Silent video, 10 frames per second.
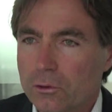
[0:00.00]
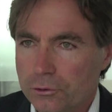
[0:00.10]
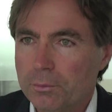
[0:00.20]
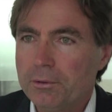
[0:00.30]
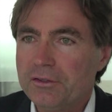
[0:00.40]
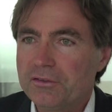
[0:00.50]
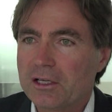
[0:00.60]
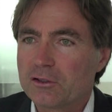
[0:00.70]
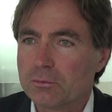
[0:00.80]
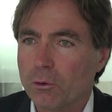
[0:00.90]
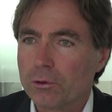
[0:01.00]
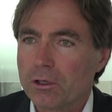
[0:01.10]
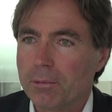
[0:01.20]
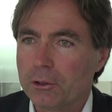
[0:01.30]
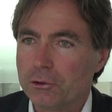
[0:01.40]
Could you please tell us more
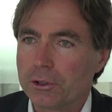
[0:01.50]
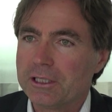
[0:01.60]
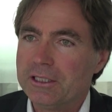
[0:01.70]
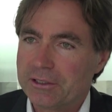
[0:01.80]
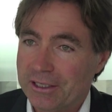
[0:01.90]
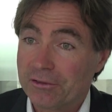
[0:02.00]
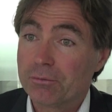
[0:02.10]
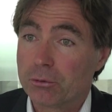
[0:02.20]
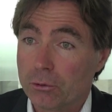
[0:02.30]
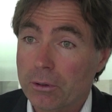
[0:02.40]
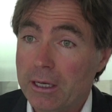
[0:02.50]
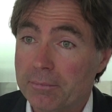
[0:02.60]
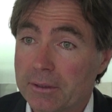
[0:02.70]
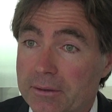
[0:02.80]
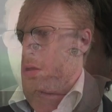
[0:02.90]
about your Key Trends program?